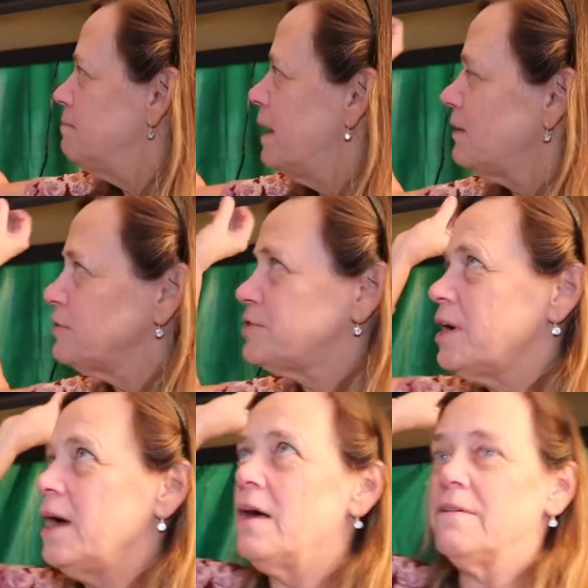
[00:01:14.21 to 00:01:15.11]
metal
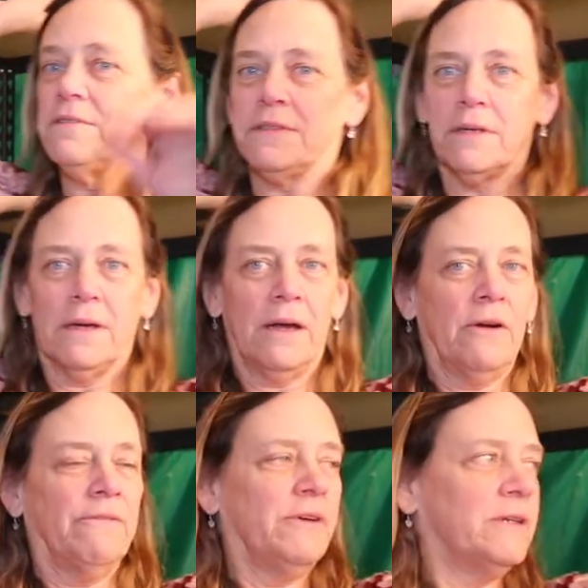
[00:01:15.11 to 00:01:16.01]
shelves, I don't
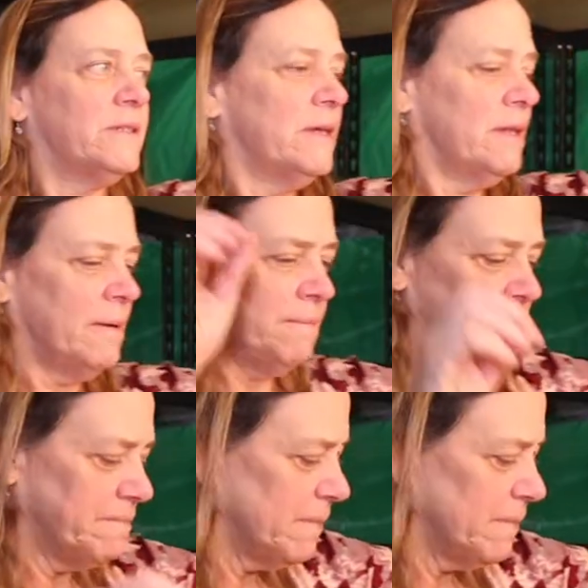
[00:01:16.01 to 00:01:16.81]
know if you can see them,